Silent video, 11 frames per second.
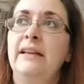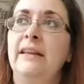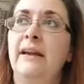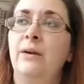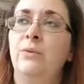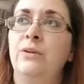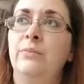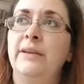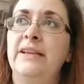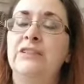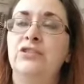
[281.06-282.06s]
that would
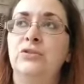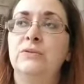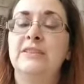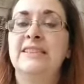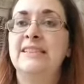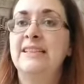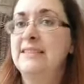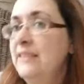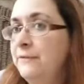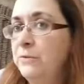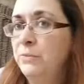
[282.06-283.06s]
be
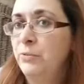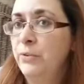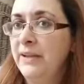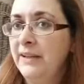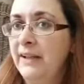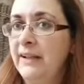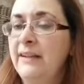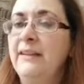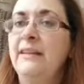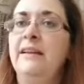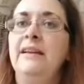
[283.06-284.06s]

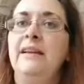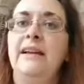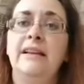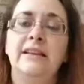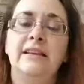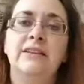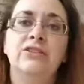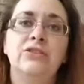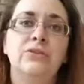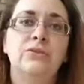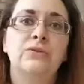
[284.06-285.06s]
264.9 and then
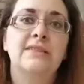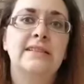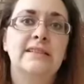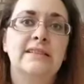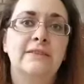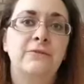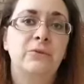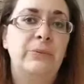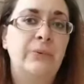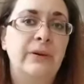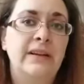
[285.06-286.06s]

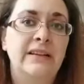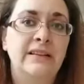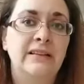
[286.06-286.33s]
264.2